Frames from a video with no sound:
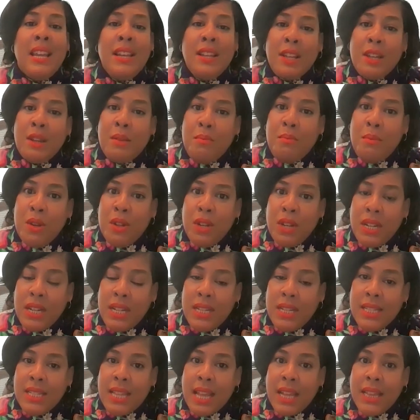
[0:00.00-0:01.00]
in
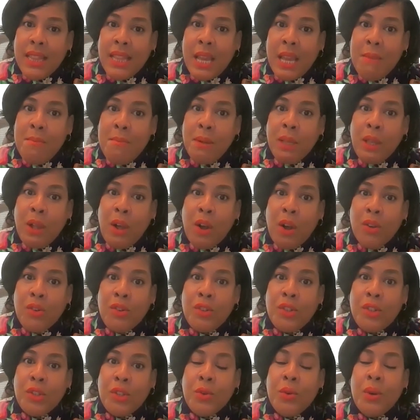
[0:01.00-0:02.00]
communities that they belong
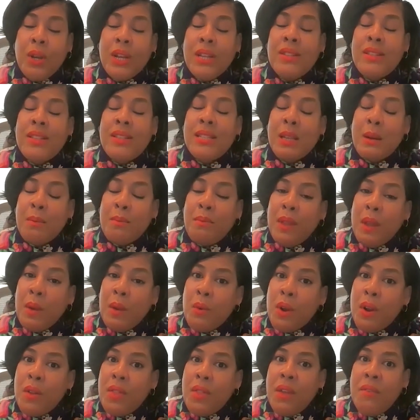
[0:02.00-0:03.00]
to and
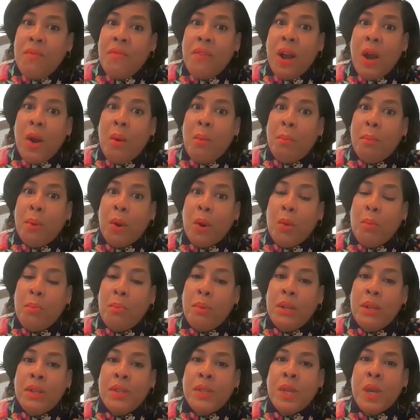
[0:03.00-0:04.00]
something where they found
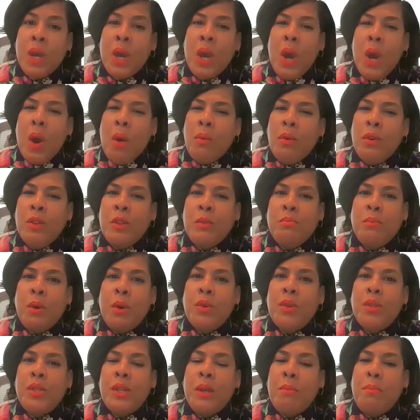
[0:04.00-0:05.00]
purpose was
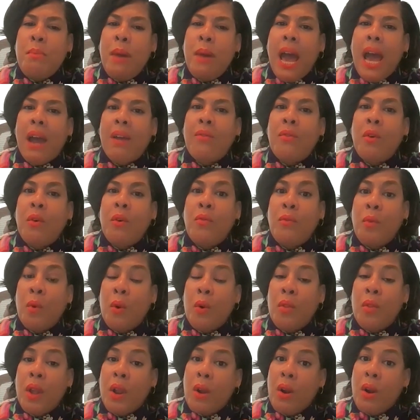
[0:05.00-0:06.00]
most impactful
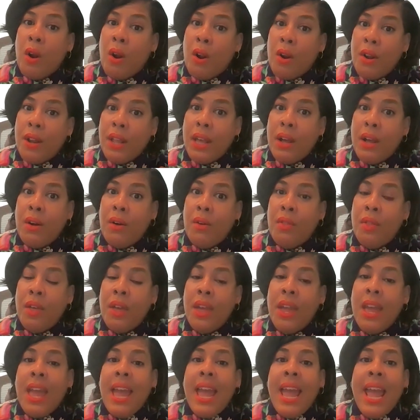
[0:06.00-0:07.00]
for their heart health
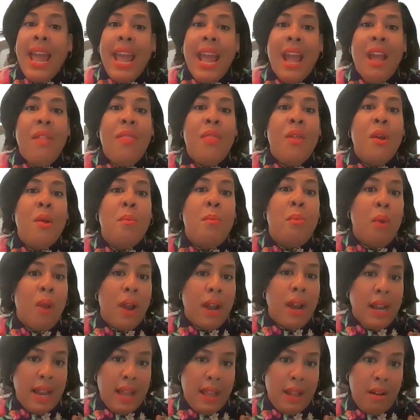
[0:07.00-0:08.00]
and their
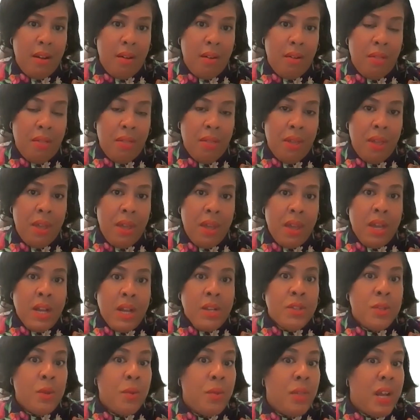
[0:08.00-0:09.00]
brain health.
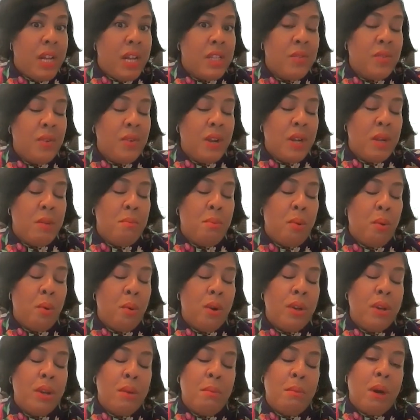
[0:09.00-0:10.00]
So that's very
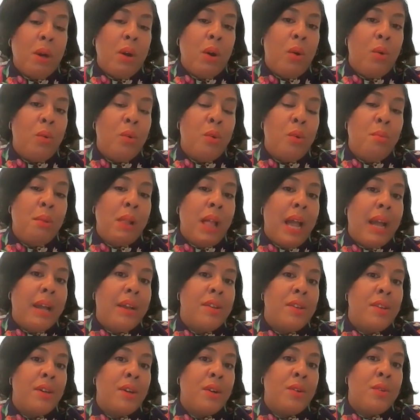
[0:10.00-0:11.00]
important among older Black
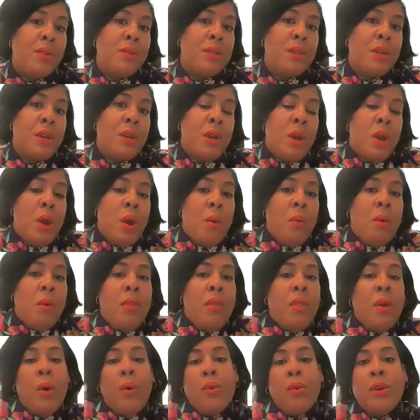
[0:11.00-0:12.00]
adults.
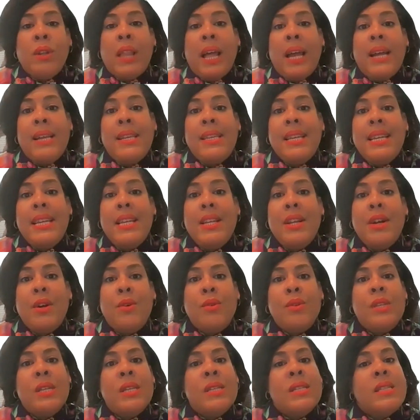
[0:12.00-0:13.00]
With older
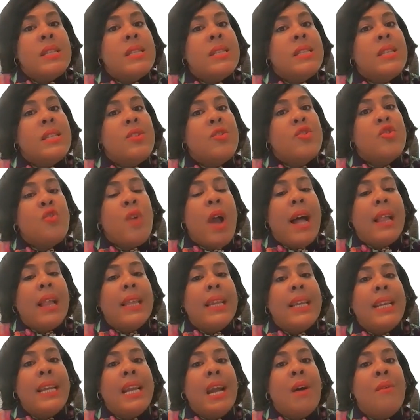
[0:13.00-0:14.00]
Latinos, it's the
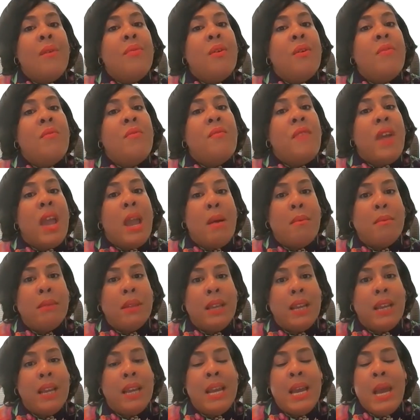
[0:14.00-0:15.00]
centrality of the
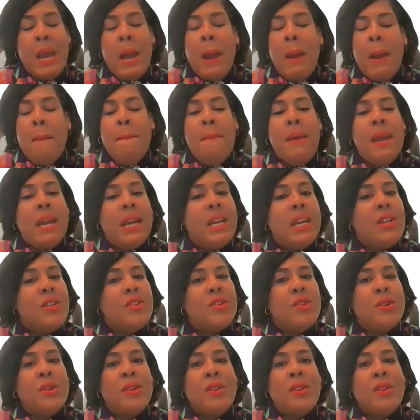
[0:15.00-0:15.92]
family, making